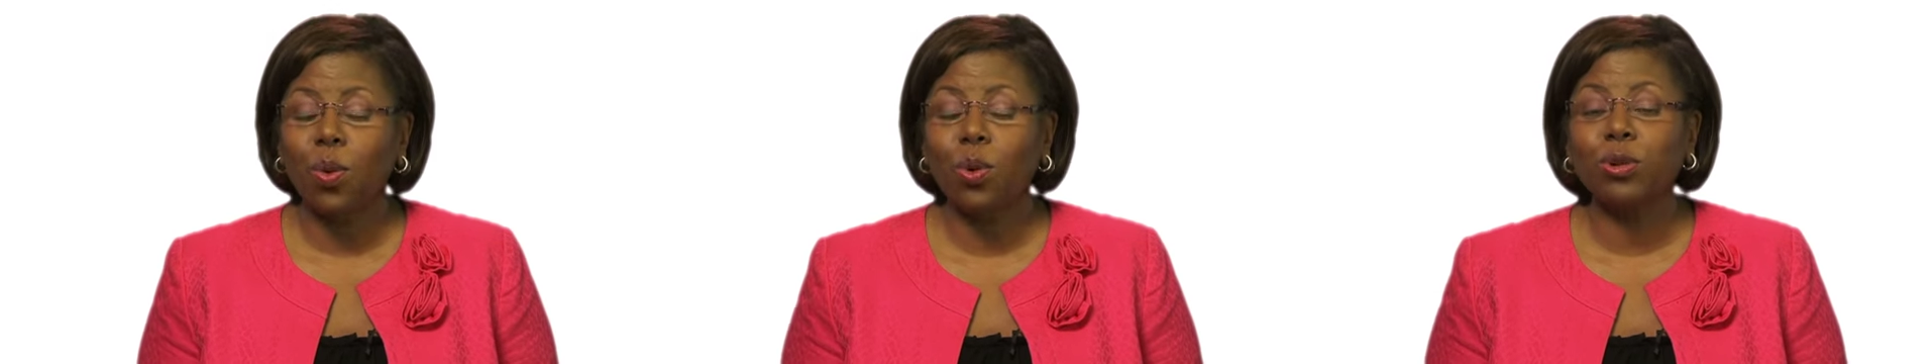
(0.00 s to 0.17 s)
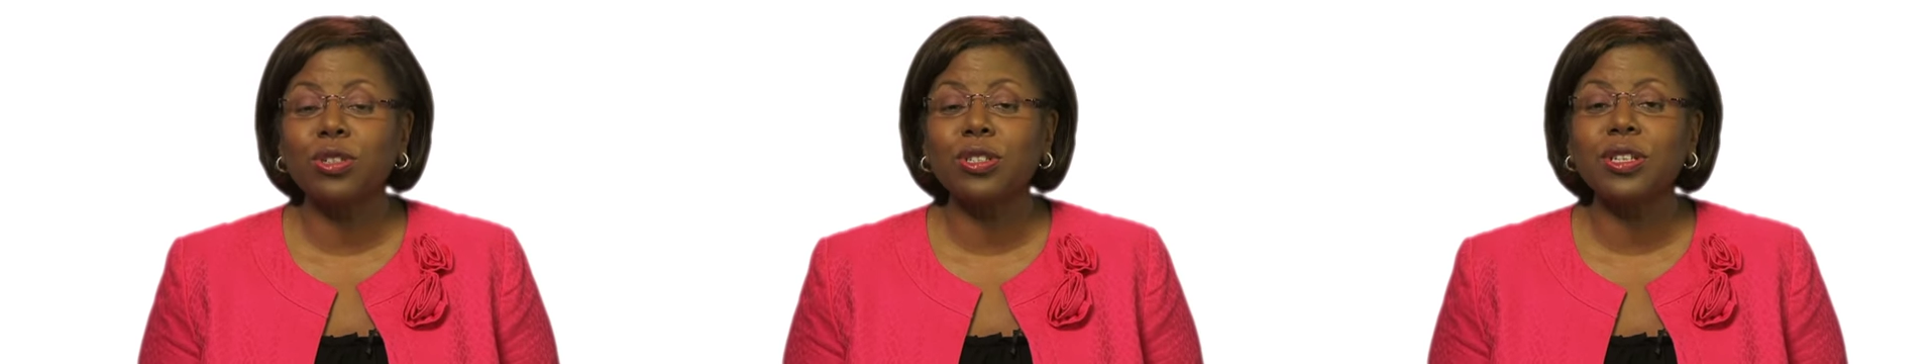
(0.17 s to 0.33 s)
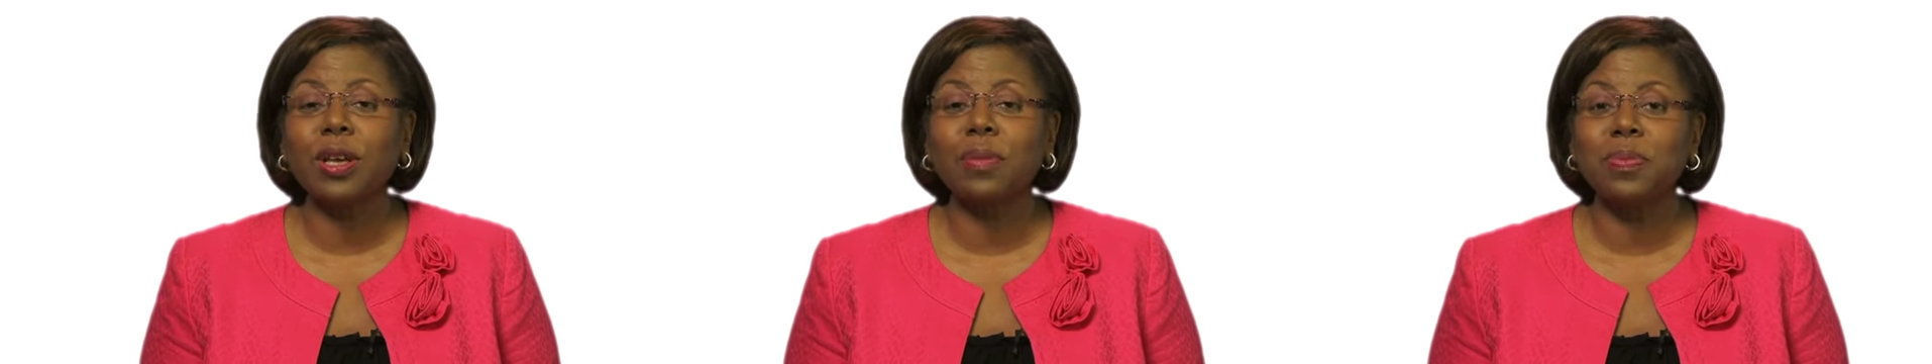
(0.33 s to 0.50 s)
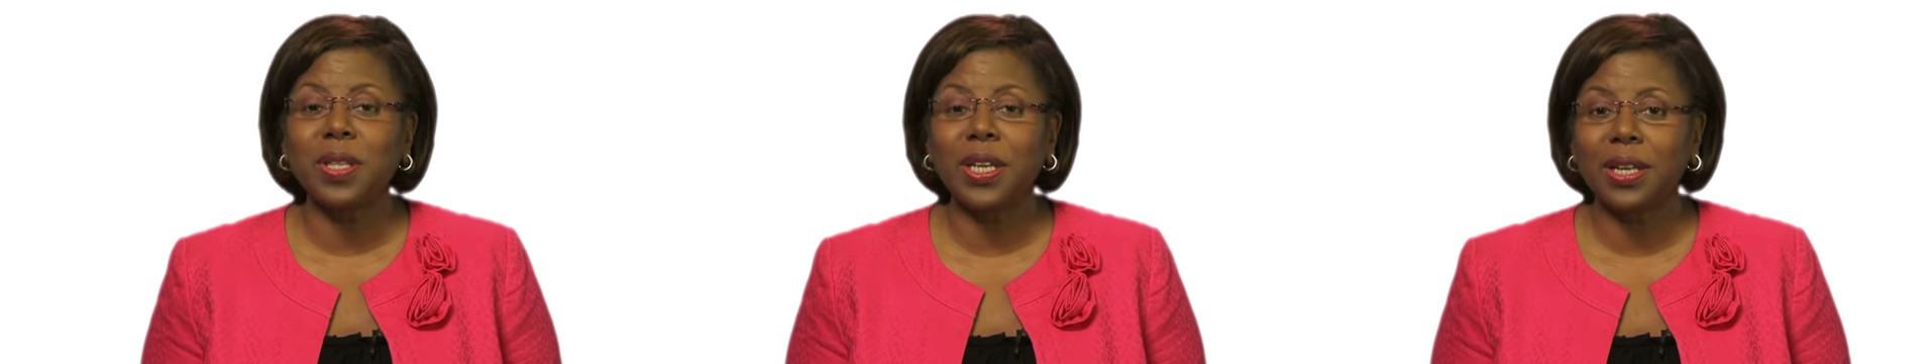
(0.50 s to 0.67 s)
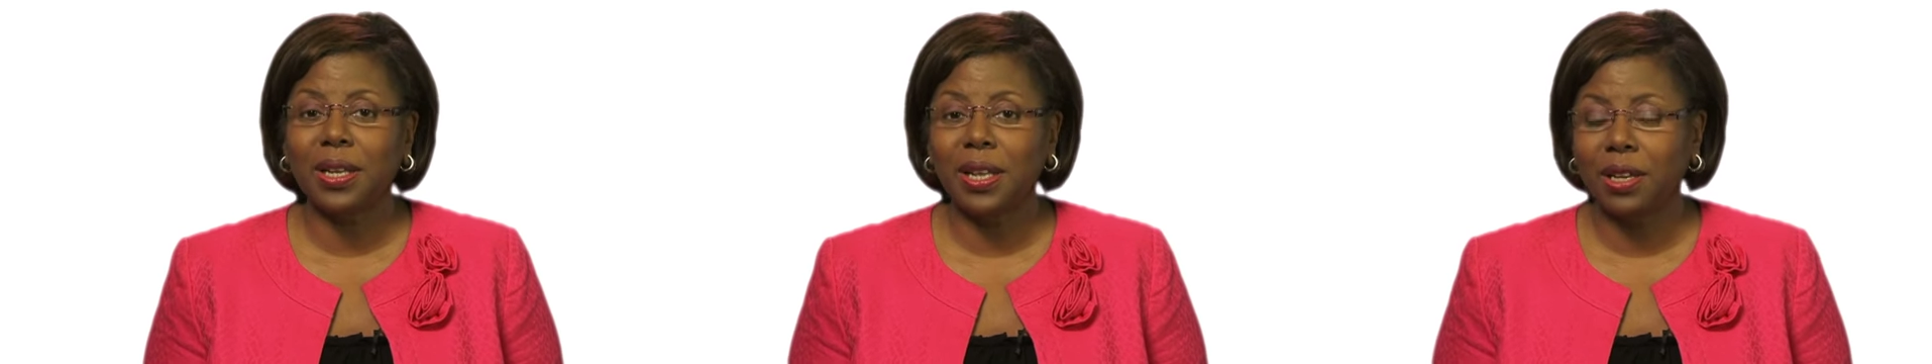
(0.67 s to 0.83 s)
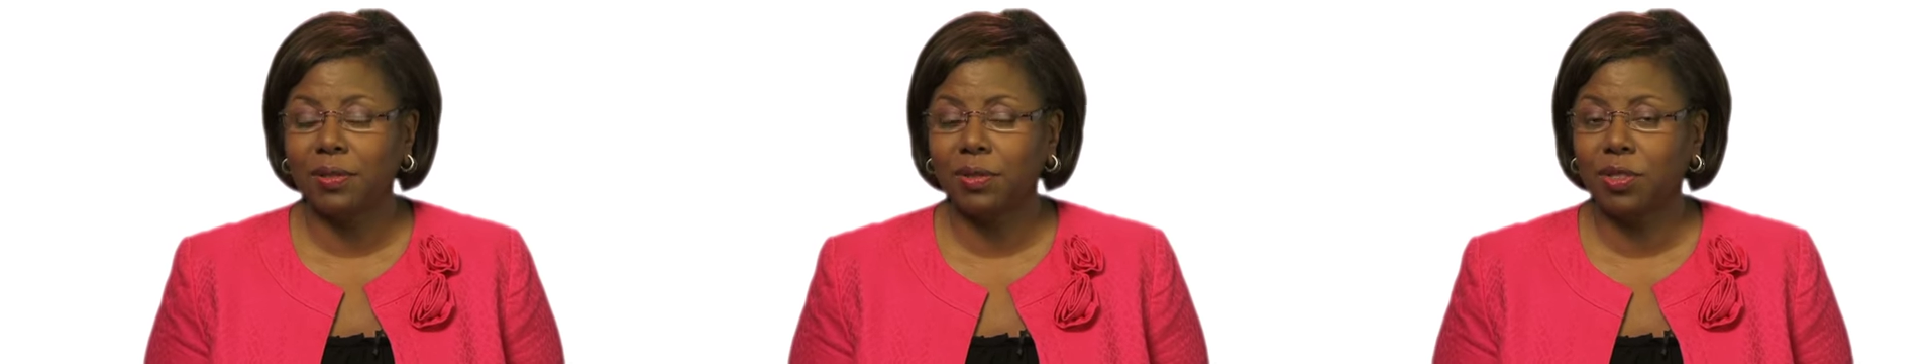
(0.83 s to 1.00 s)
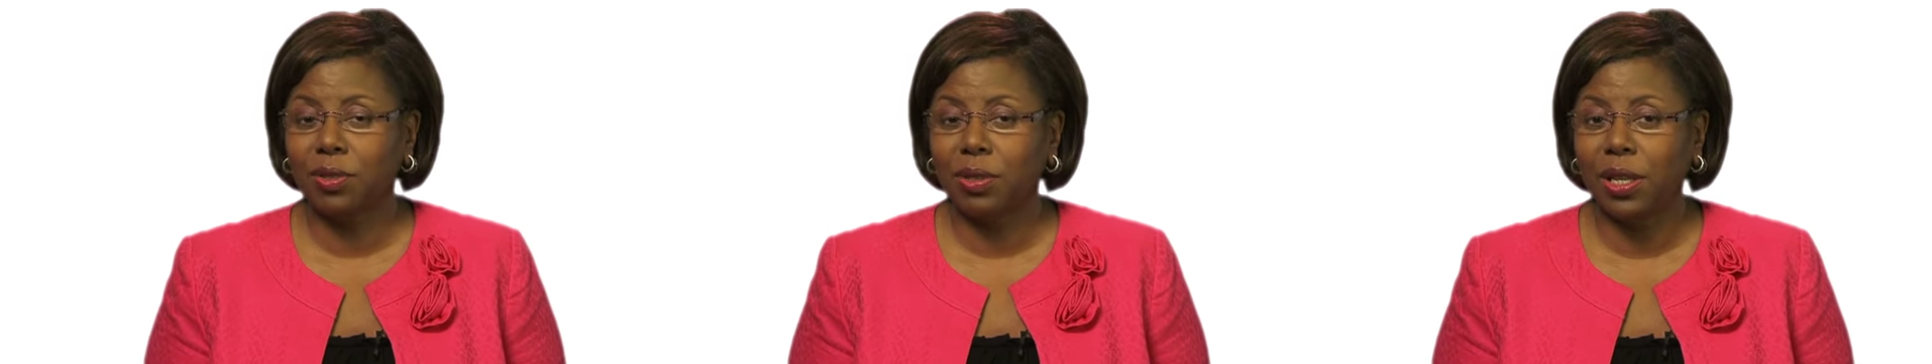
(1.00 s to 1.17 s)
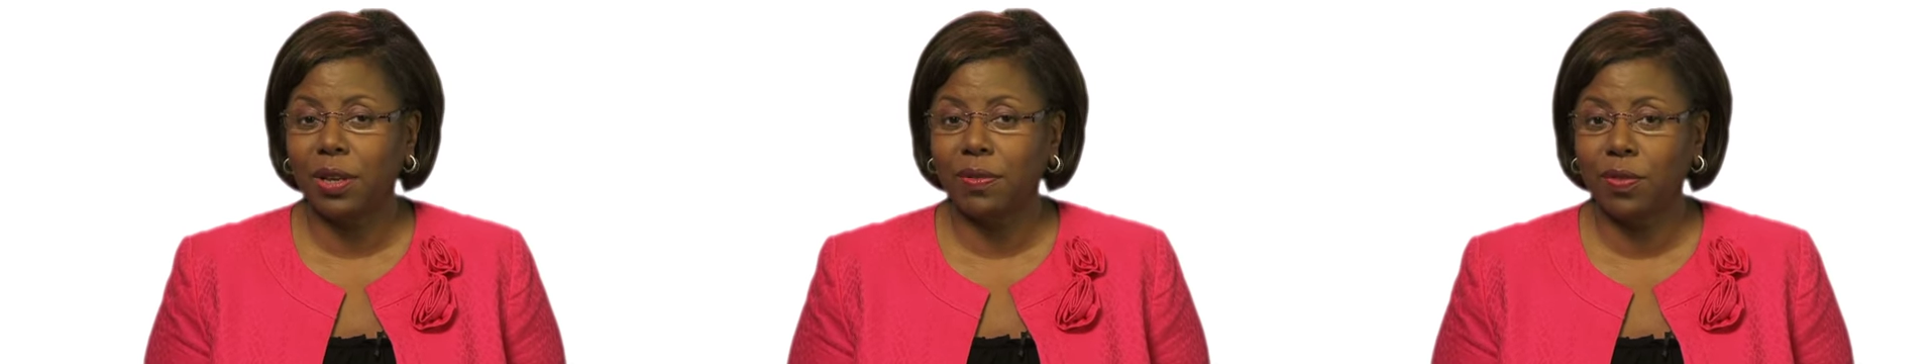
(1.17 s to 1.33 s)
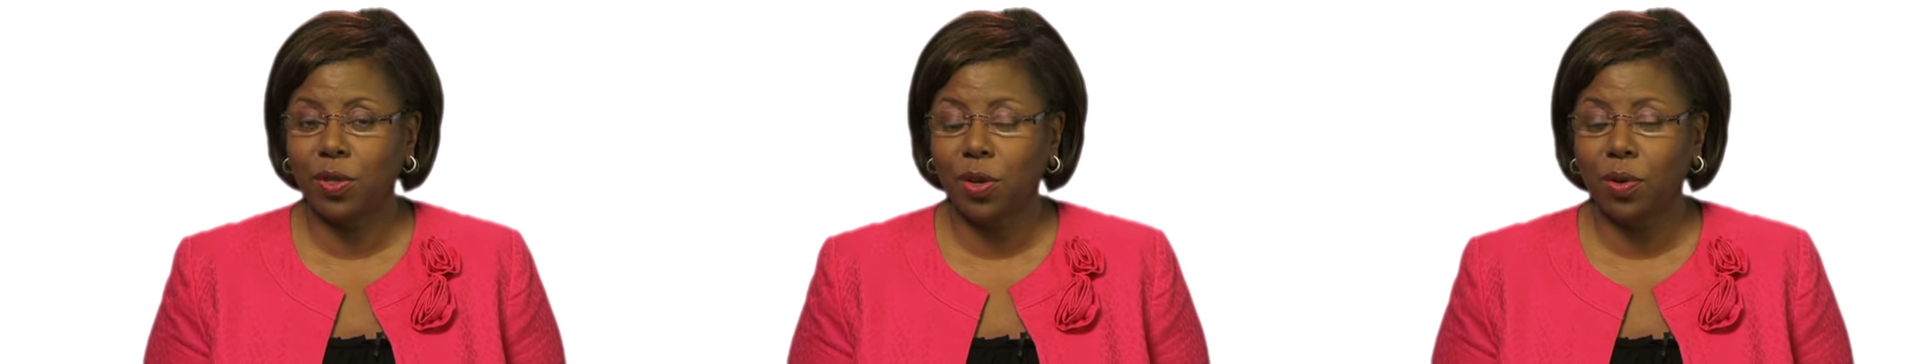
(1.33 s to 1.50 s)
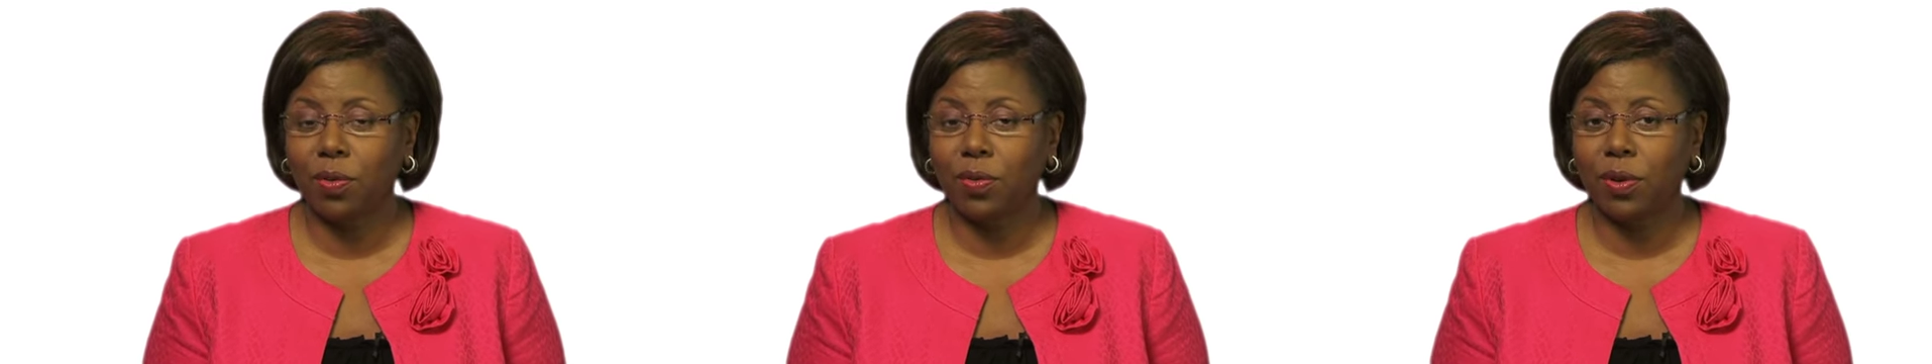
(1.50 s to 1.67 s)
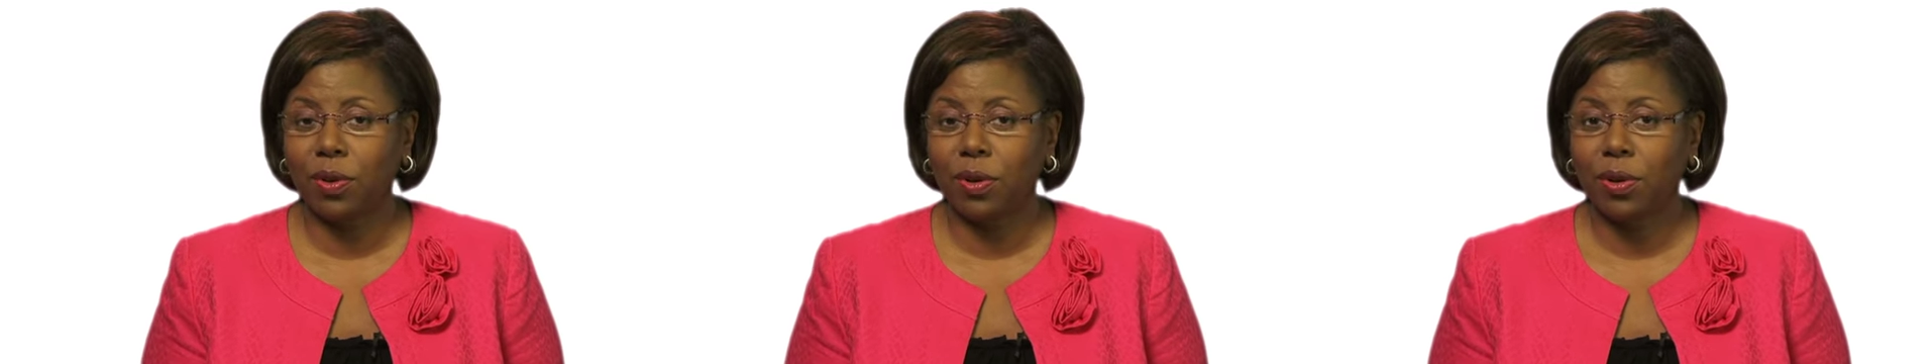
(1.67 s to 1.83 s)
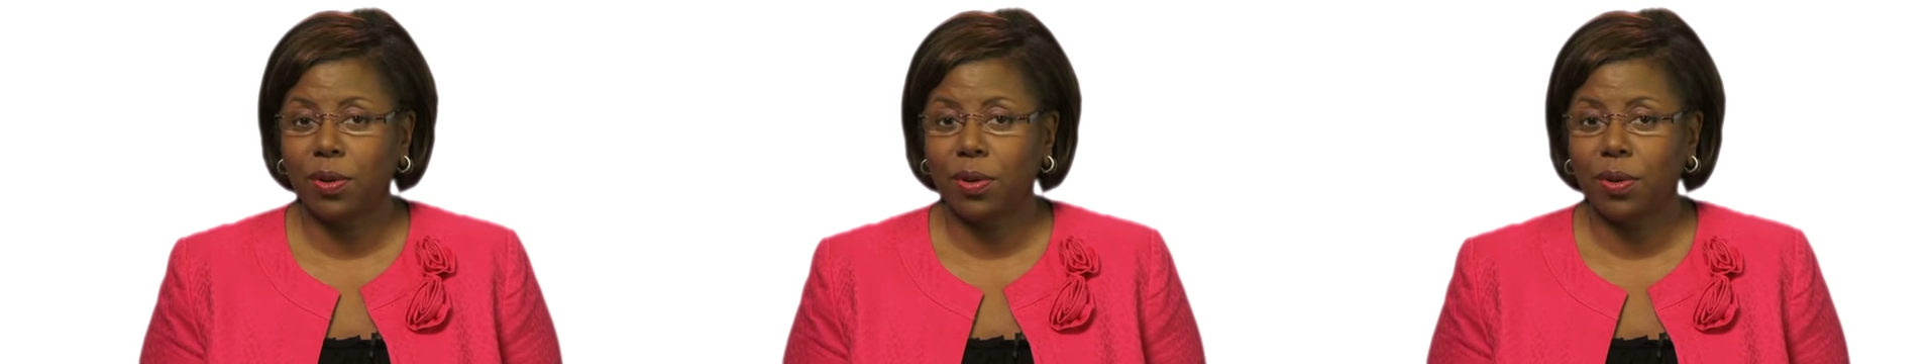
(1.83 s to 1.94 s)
or something left over.